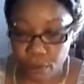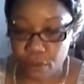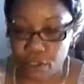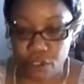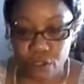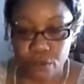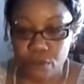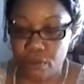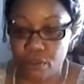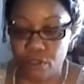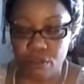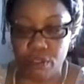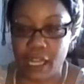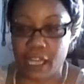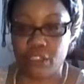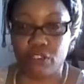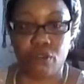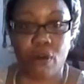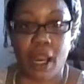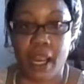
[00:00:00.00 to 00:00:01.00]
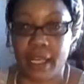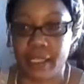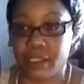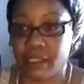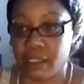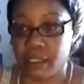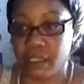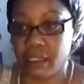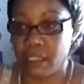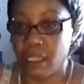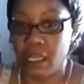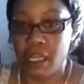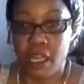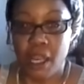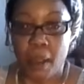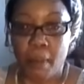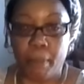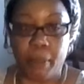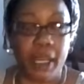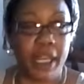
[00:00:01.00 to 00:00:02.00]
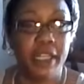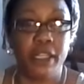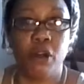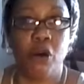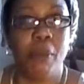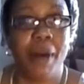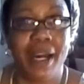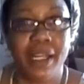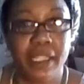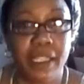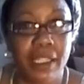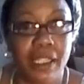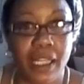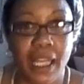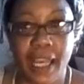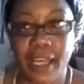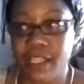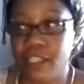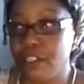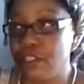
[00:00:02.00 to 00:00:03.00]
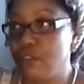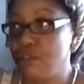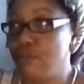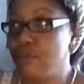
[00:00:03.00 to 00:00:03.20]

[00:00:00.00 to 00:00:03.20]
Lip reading: You're not trying to pay nobody to like you.